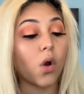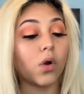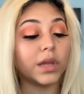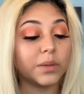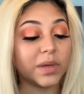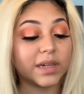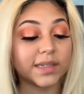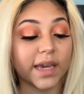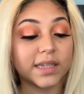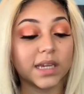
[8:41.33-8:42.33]
only because
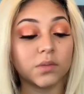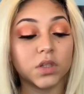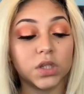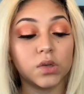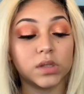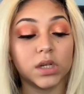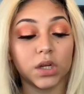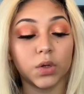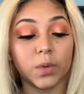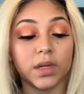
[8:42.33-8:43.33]
I attempted to use the
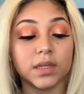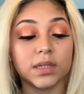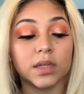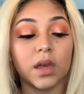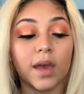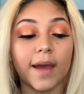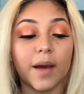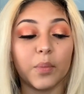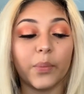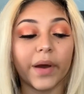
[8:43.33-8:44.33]
other ones,
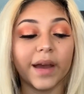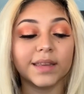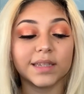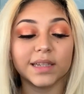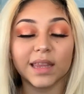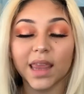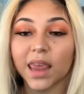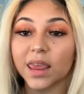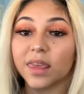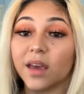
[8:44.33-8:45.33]
but
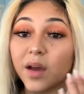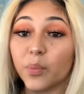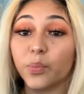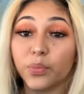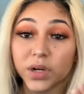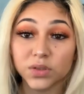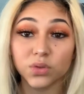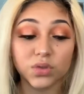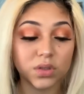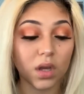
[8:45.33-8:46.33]
the
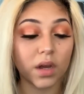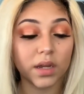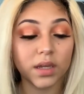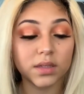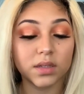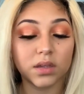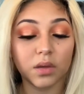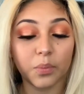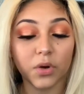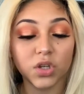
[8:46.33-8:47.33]
bristles on it, the
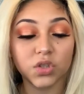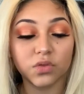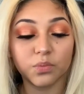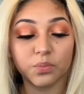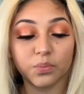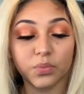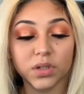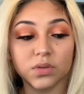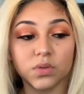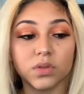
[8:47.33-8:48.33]
brush
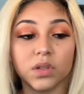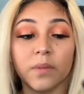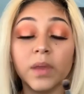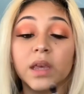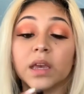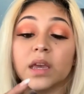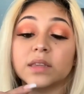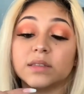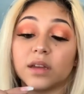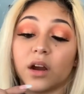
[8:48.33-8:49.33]
bristles,
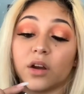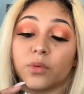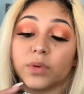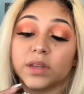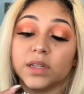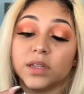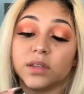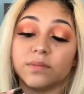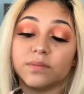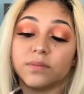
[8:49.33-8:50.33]
aren't
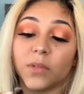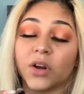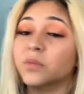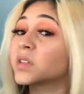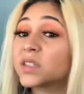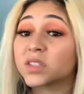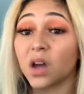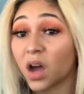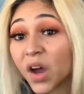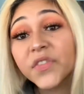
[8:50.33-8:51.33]
really
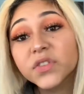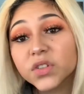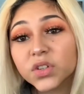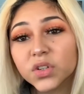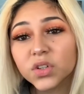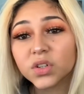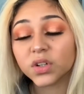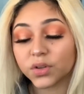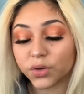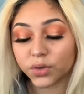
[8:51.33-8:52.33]
soft
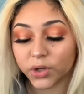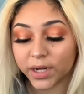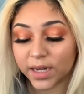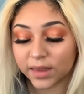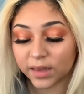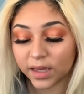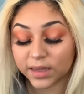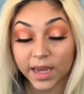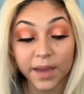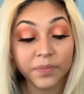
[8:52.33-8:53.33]
or anything like
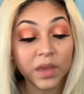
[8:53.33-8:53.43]
that.